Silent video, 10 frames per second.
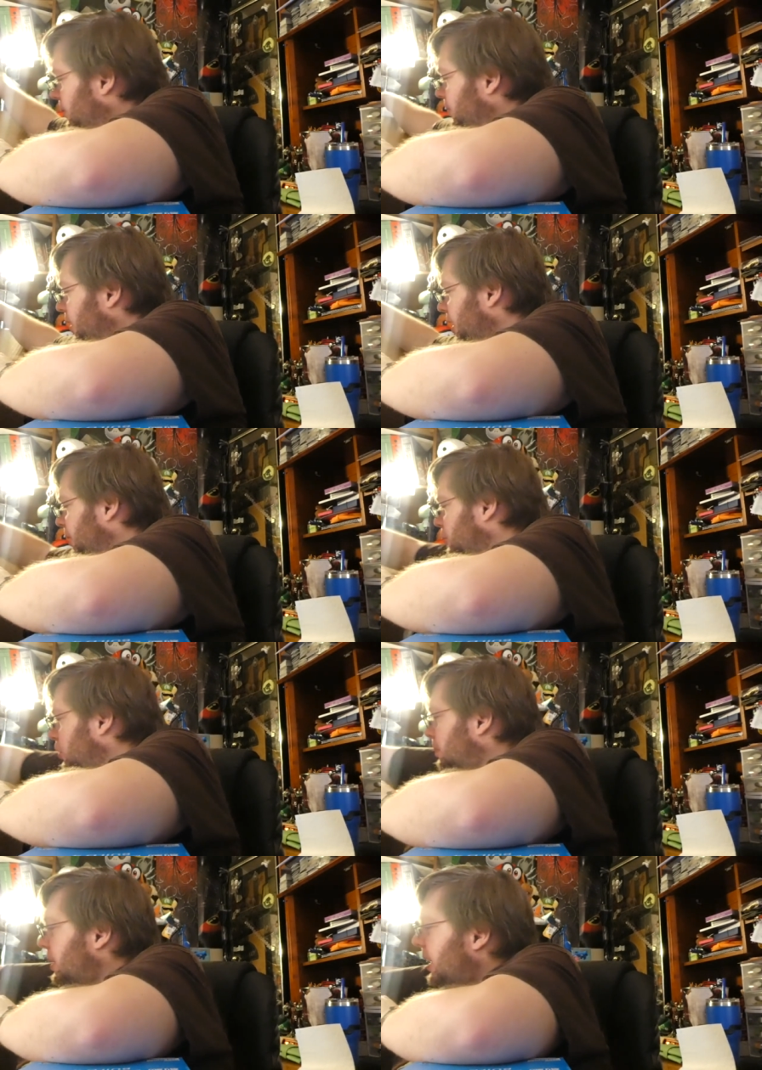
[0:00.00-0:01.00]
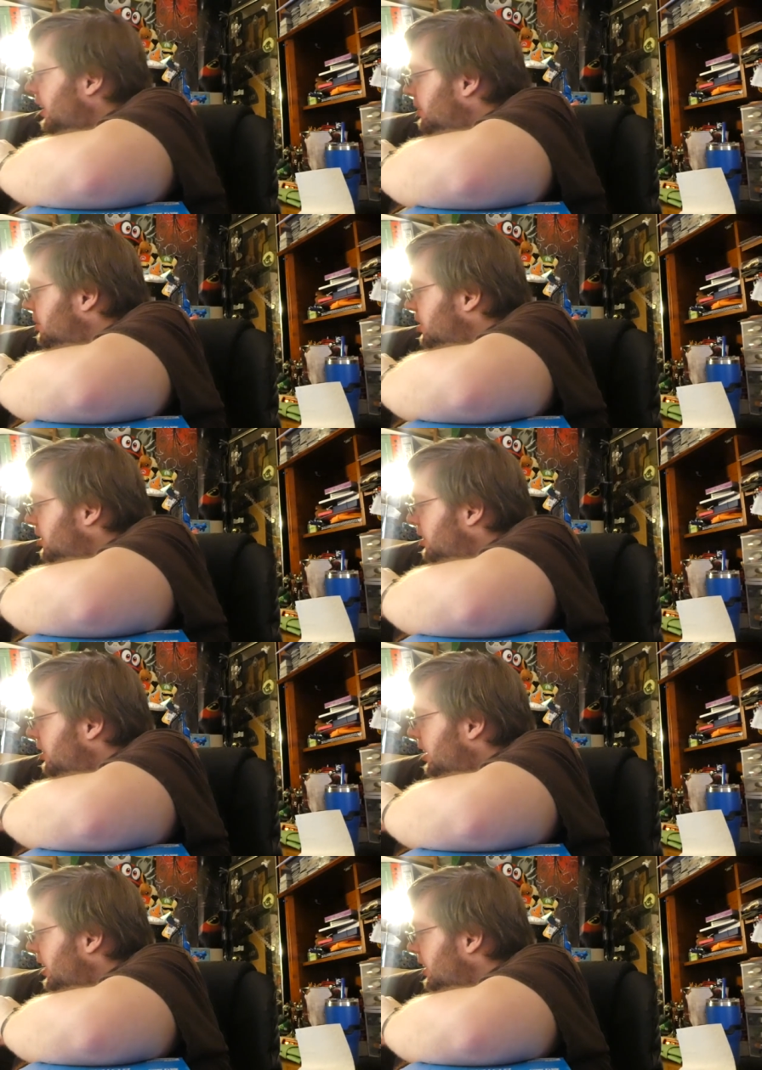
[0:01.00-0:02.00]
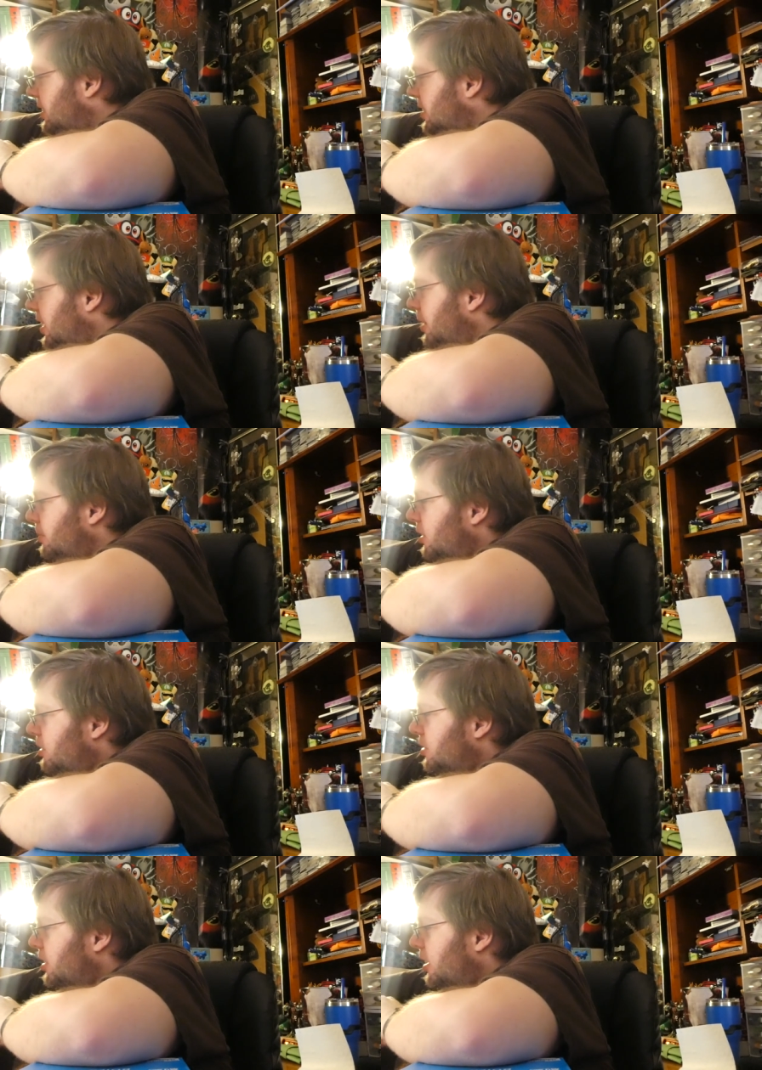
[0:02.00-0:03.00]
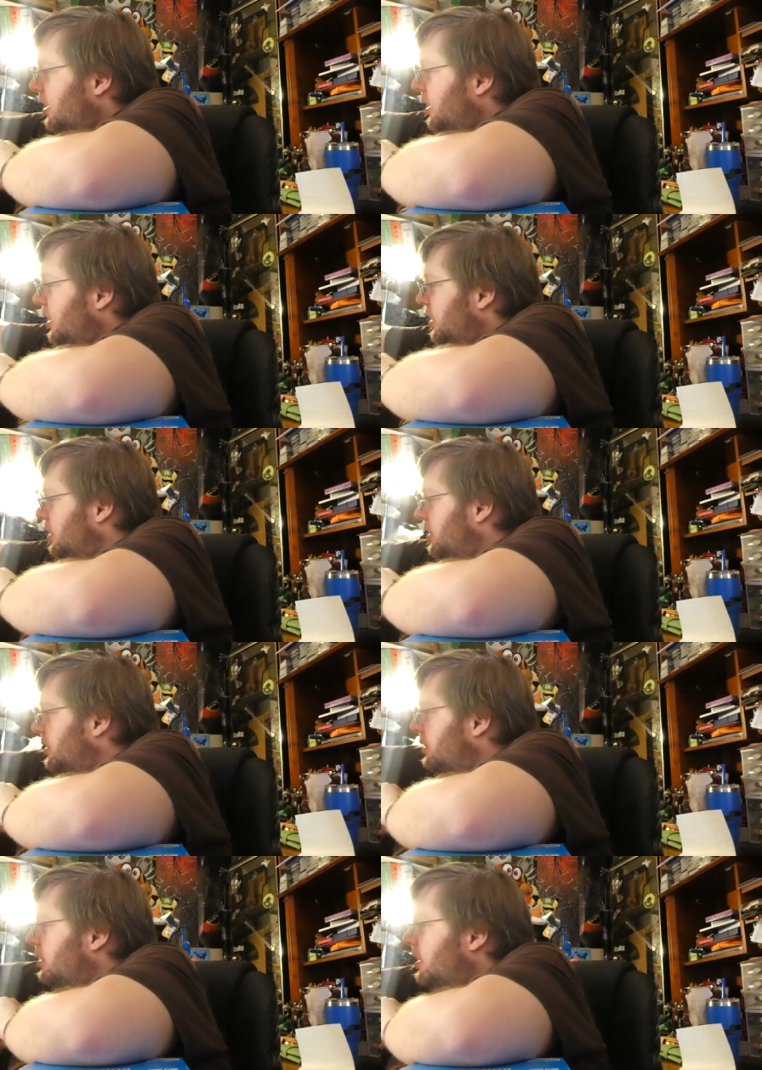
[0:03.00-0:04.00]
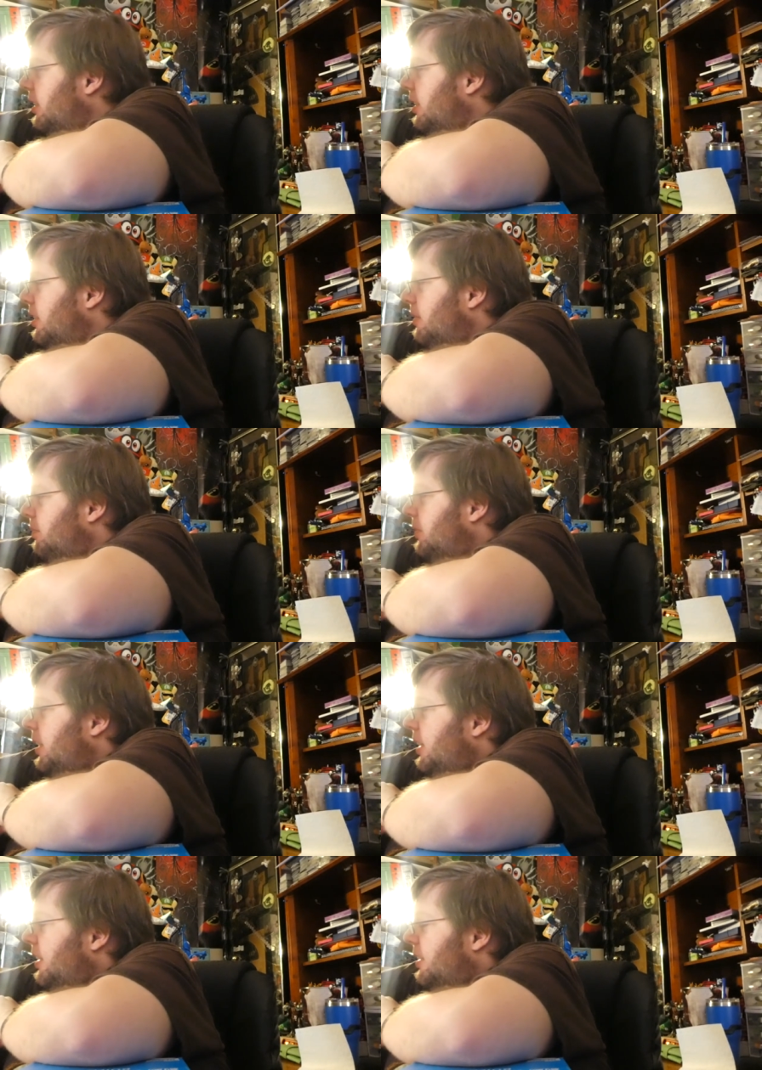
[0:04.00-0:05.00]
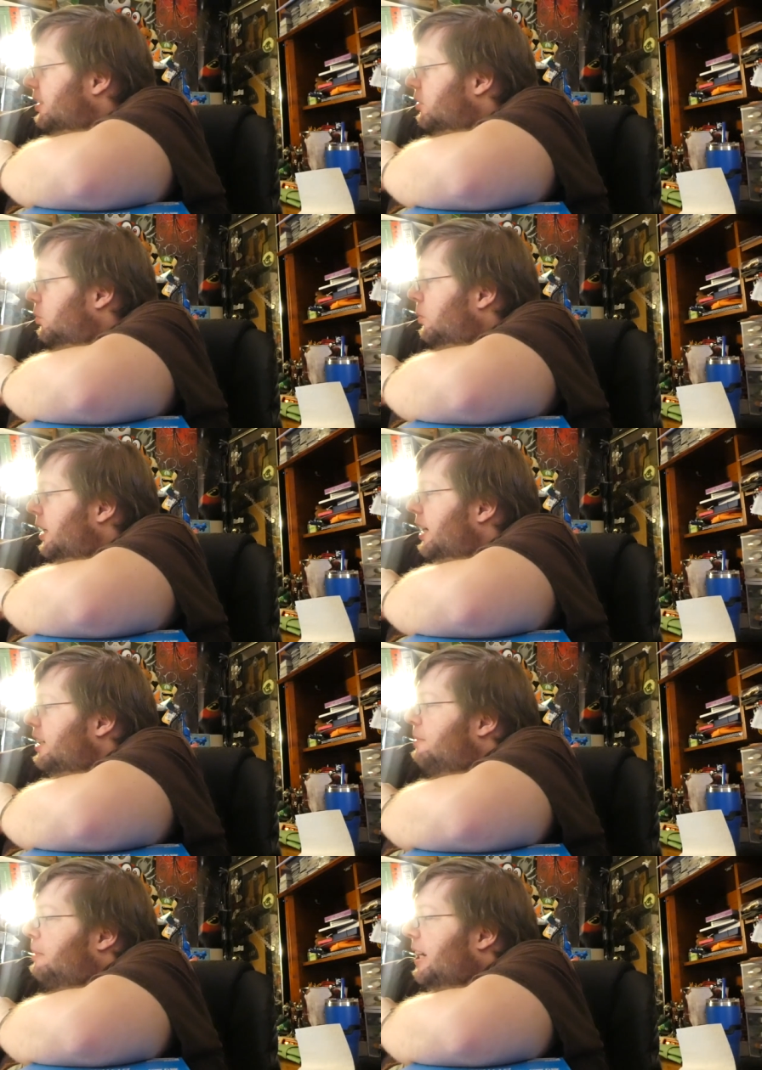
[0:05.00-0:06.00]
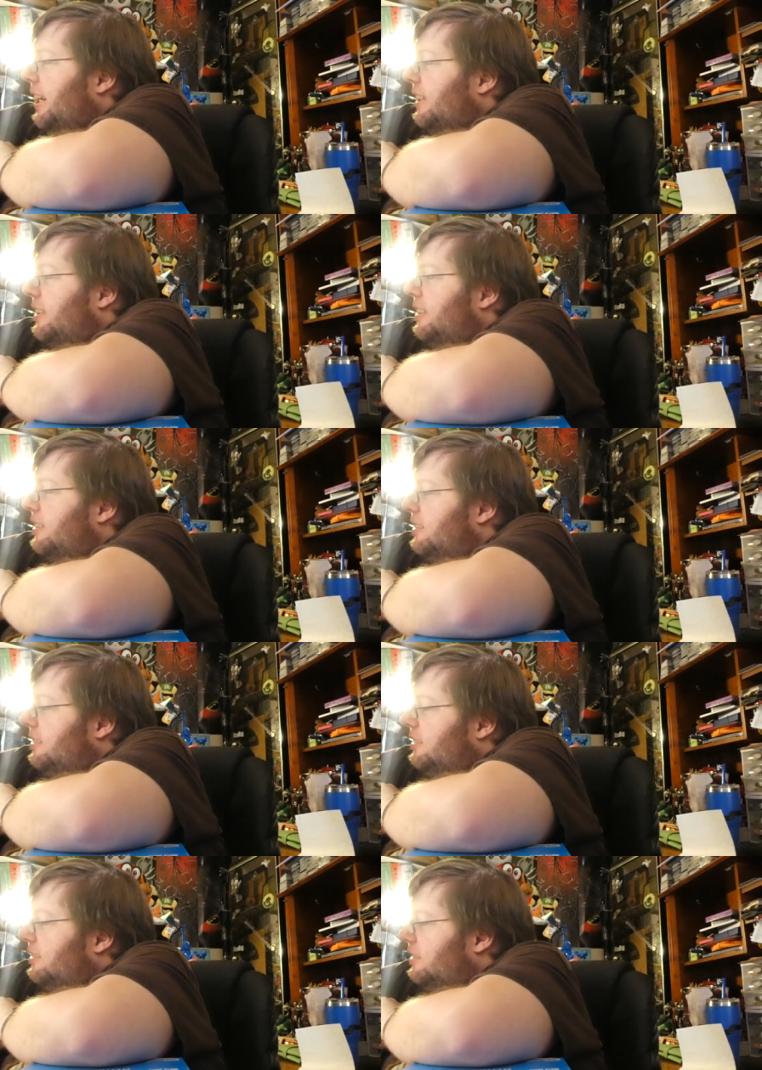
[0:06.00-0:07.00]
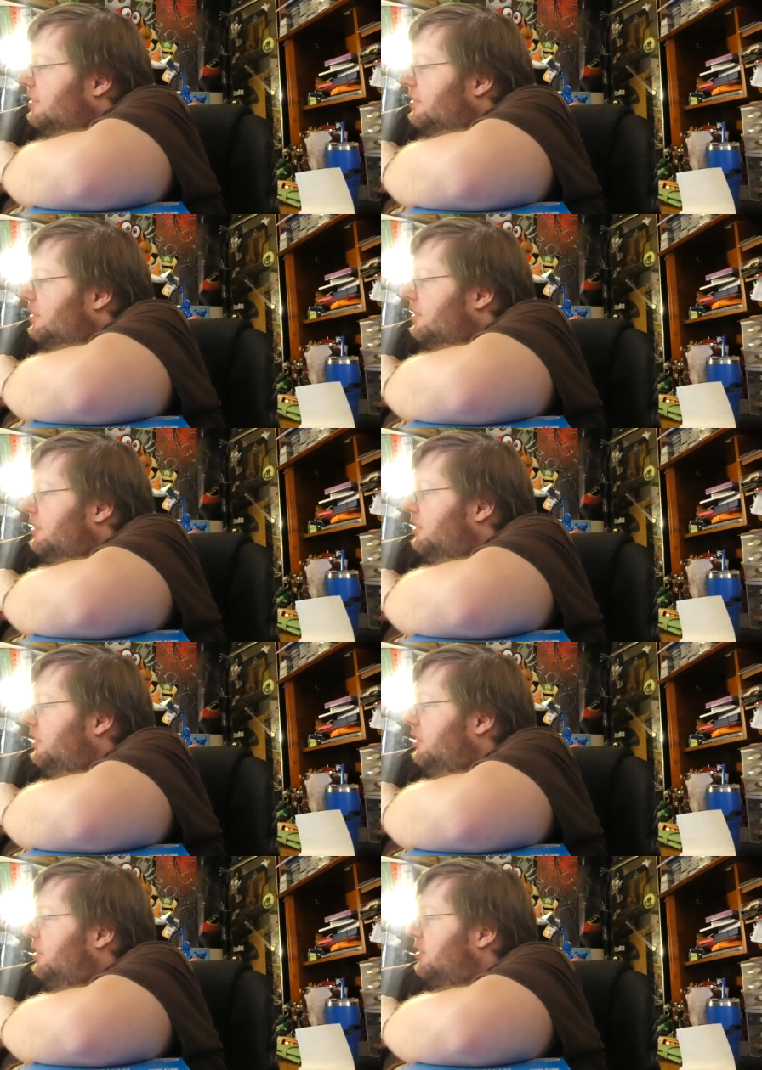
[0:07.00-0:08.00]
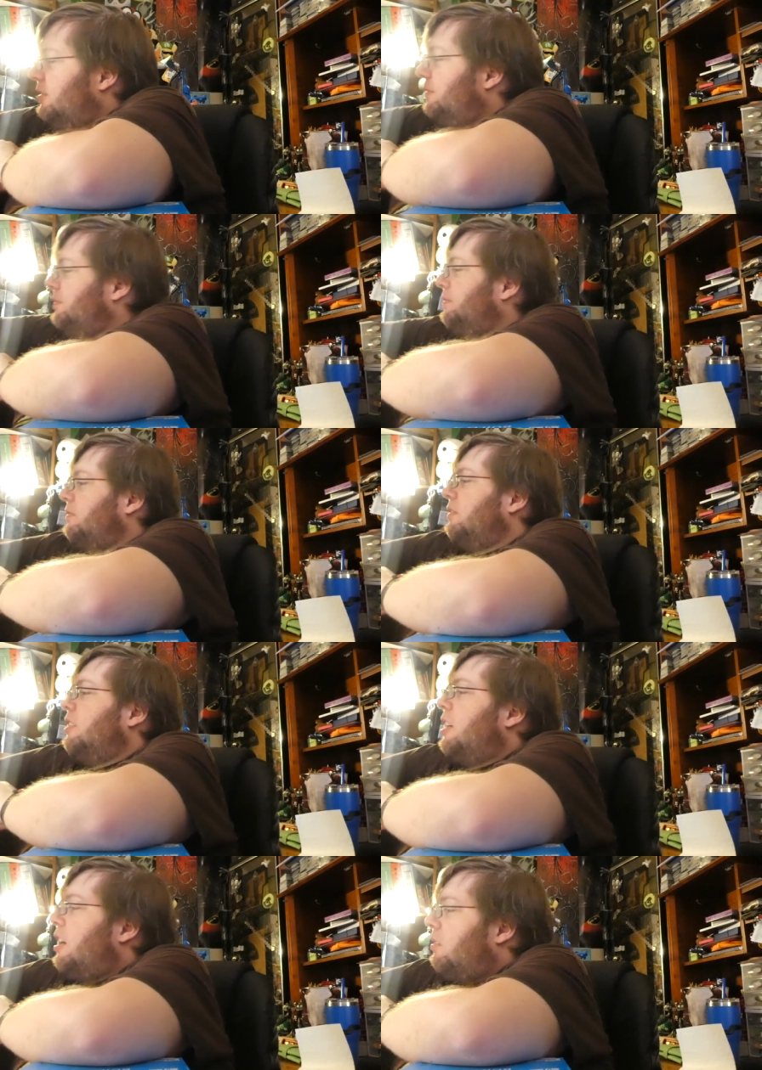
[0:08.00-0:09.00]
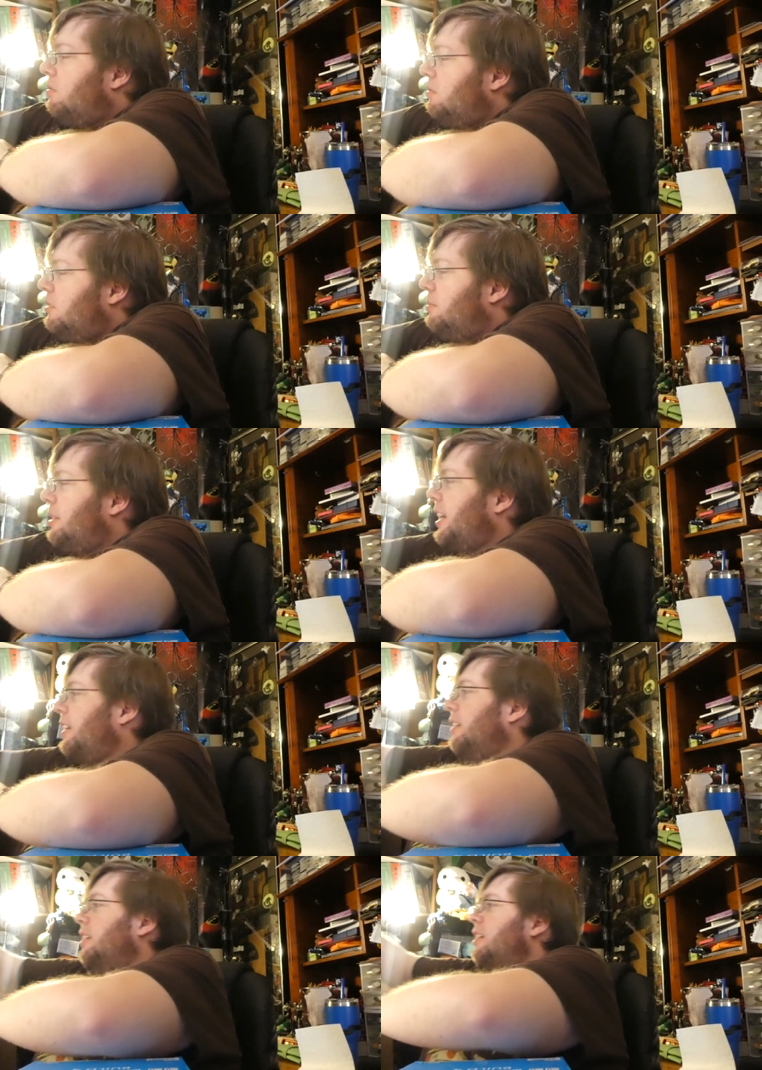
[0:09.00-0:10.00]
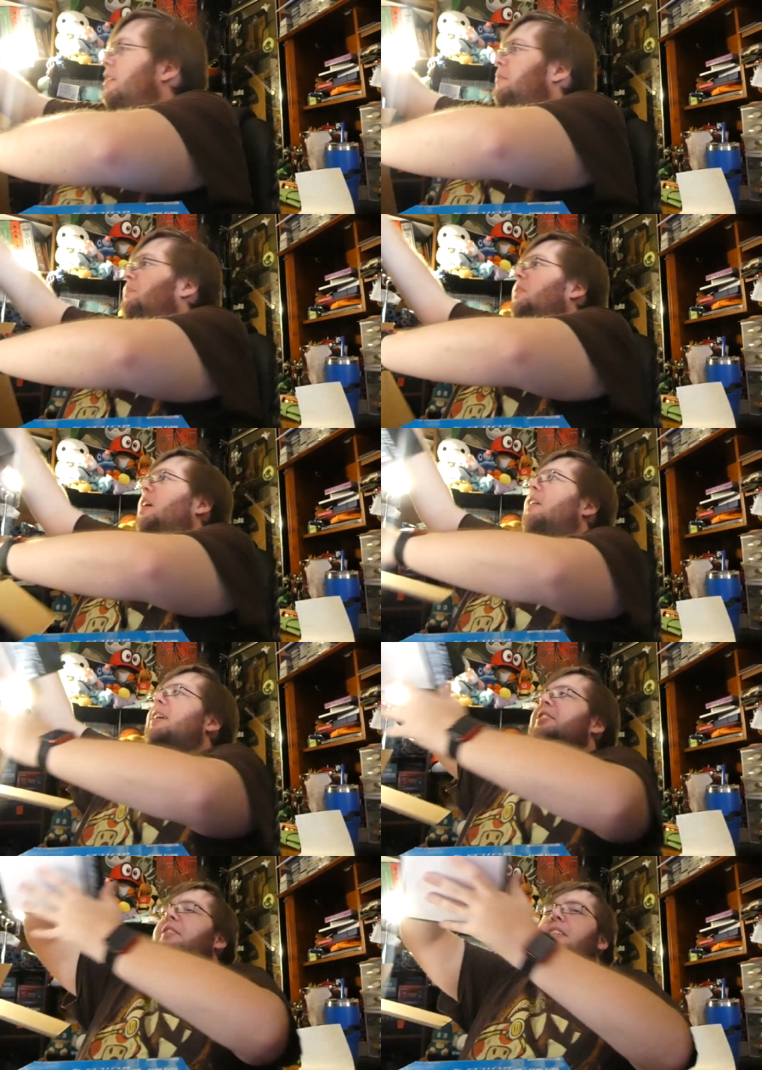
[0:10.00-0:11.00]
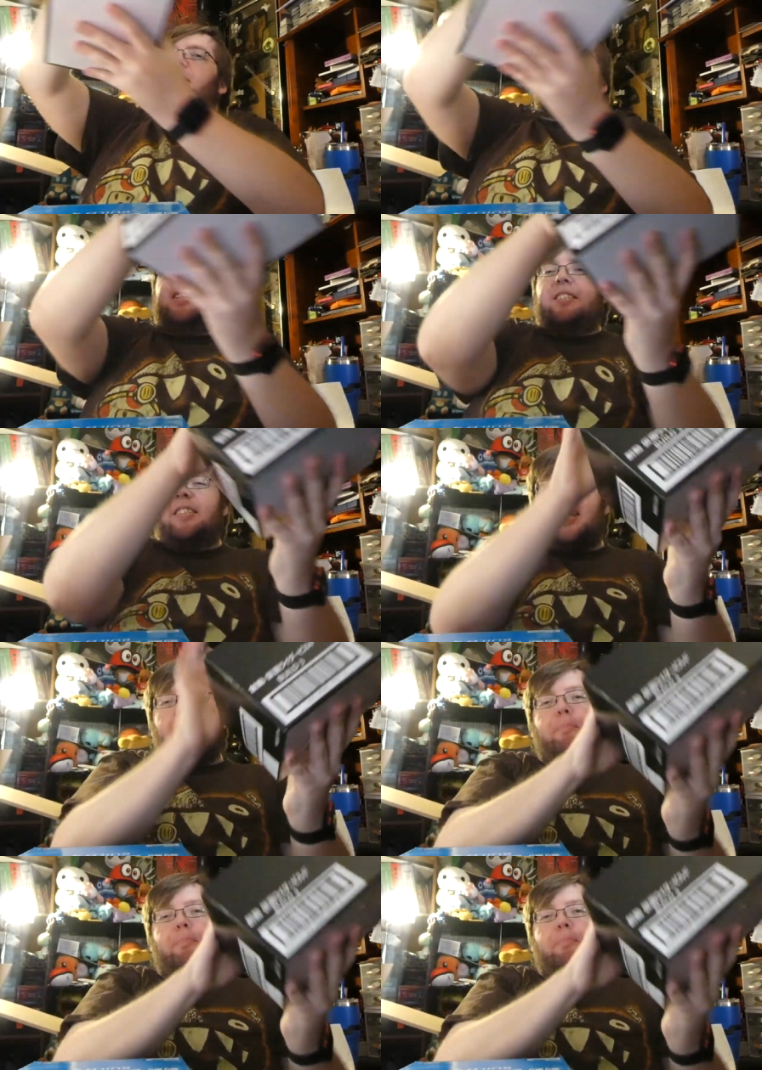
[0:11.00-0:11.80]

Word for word: Finding more packing material as time goes on. There it is. It's way in the back. Uh, no, I'm back. Alright, so this is a